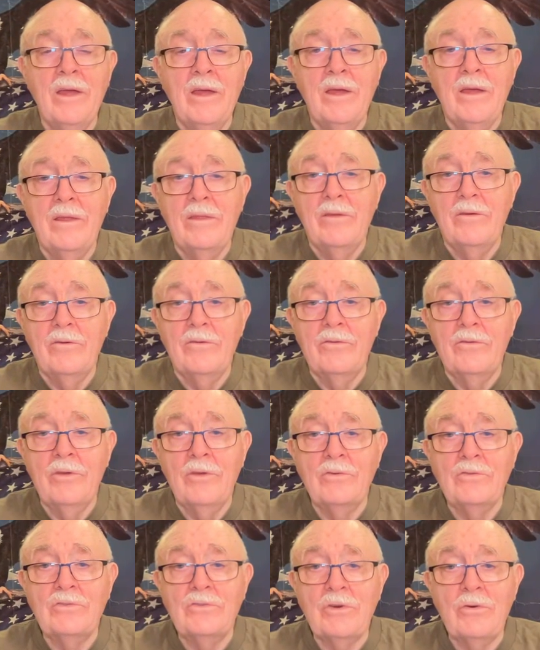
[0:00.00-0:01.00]
There's no
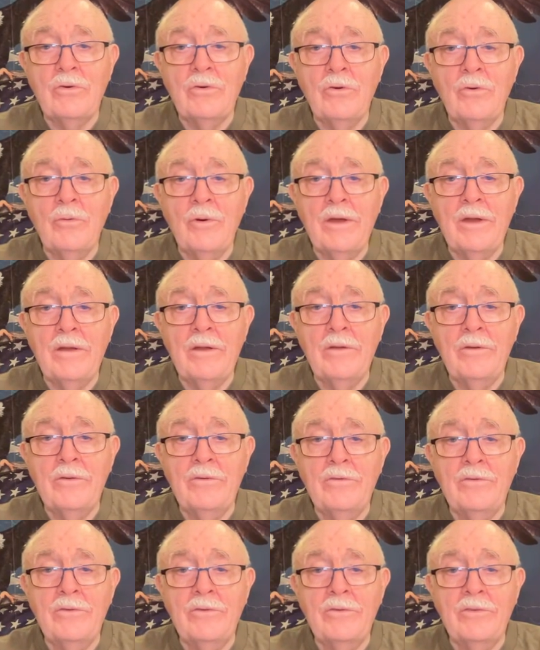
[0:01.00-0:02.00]
surer way to lose your
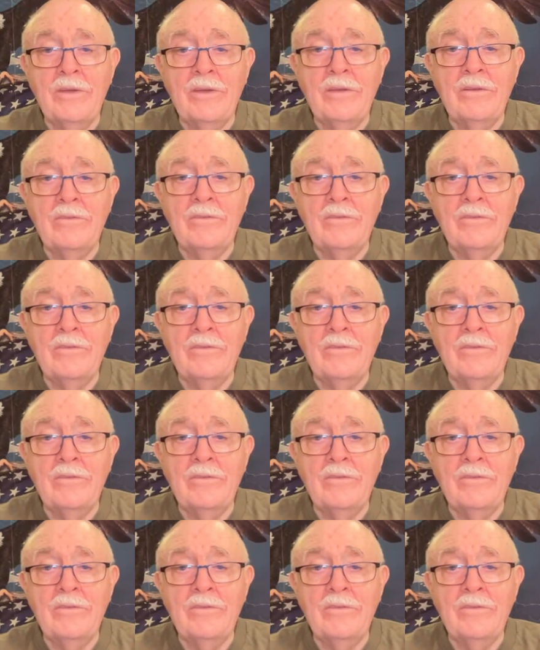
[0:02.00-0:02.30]
seats